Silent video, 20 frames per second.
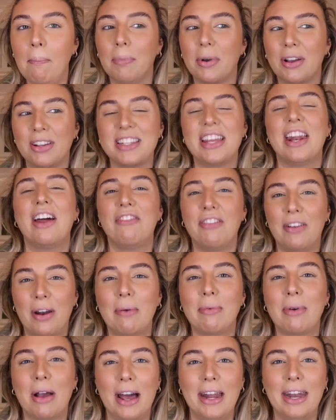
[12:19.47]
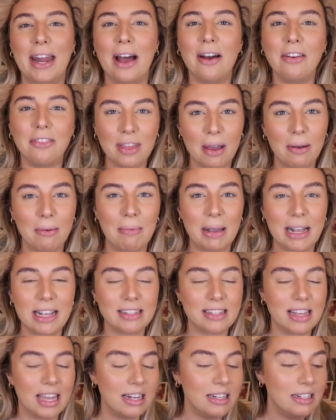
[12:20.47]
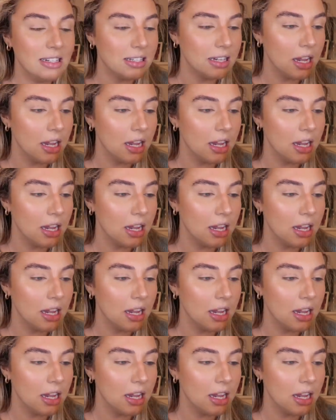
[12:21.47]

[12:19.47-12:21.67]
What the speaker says: because then I feel I'm going out, if that would make sense.